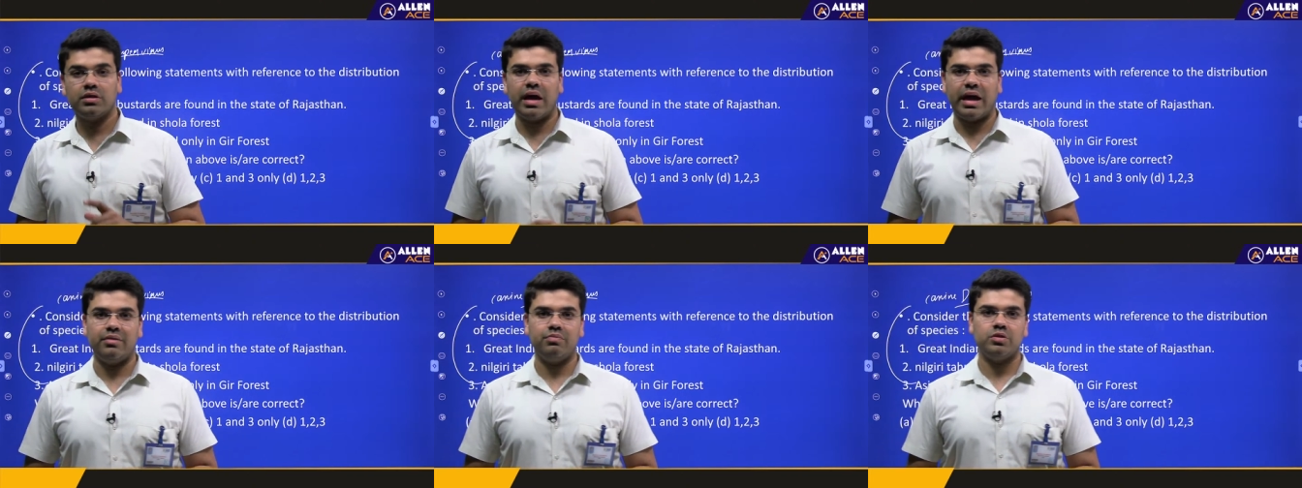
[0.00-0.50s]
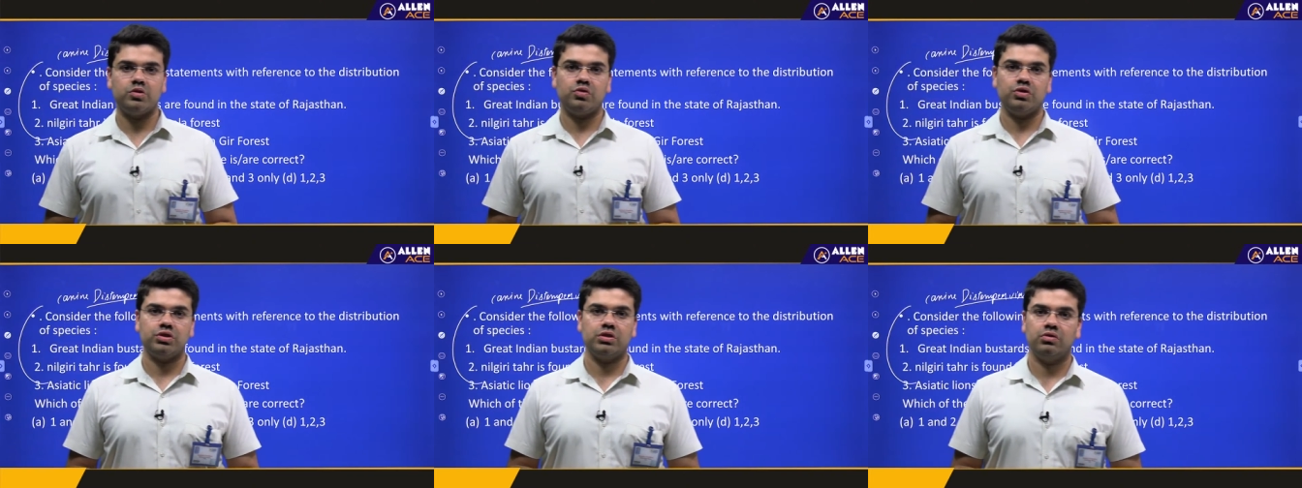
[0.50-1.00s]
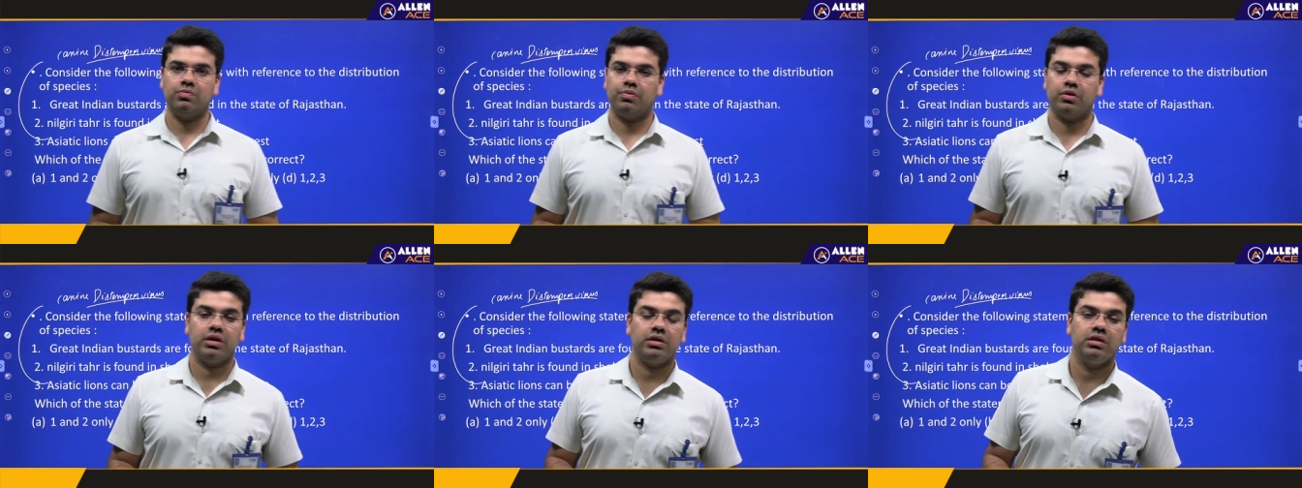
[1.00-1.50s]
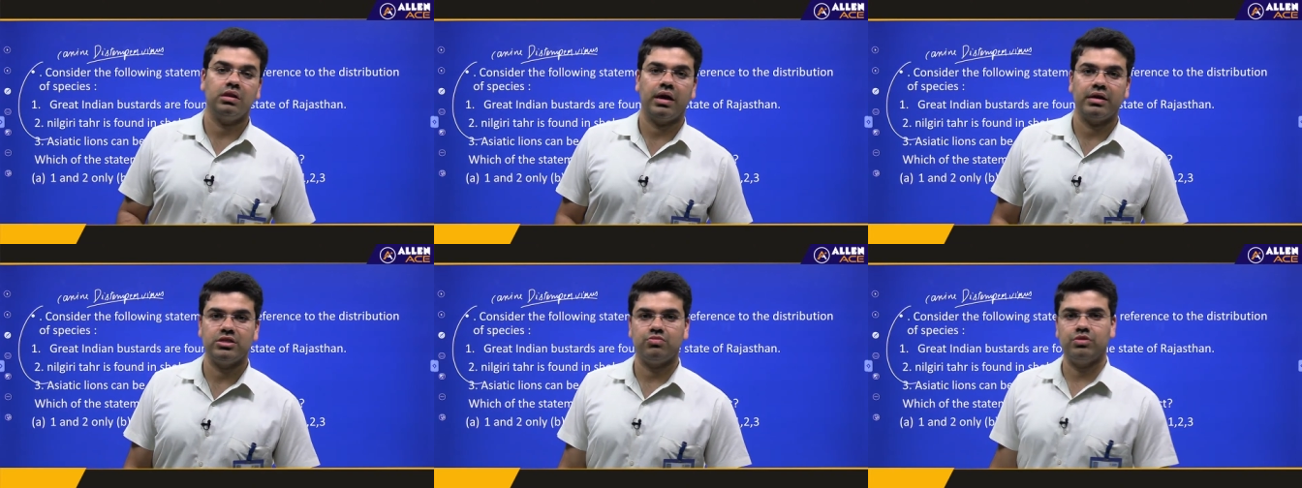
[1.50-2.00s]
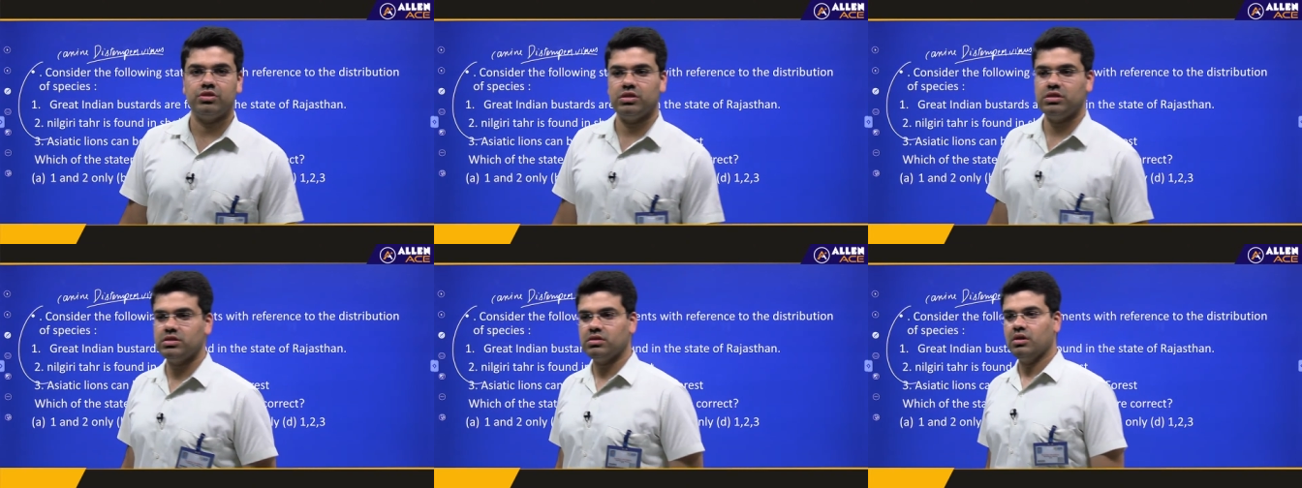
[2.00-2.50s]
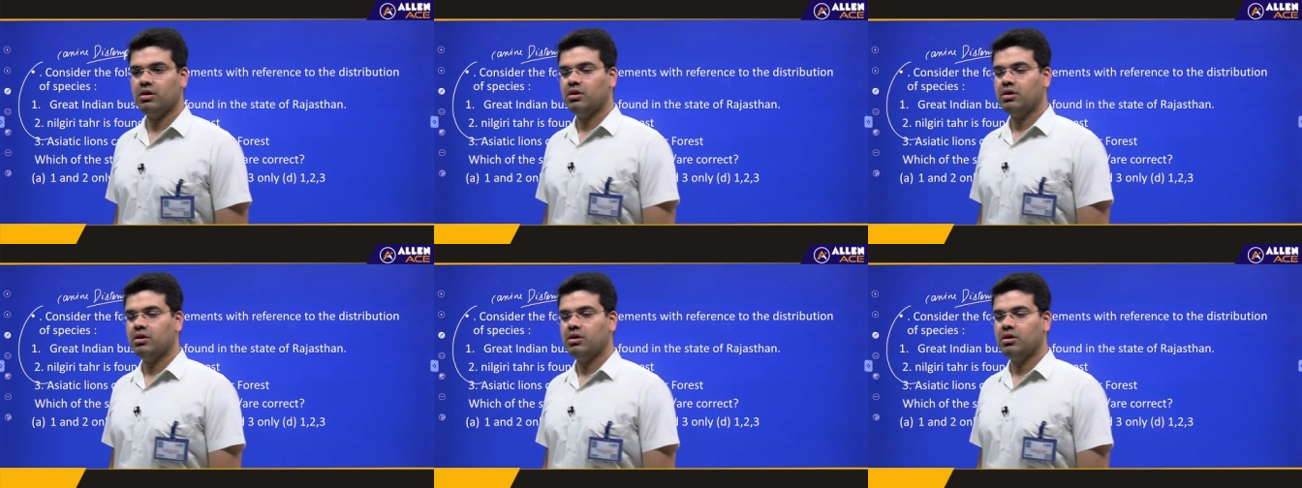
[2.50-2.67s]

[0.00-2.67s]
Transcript: the administration to protect the lion species.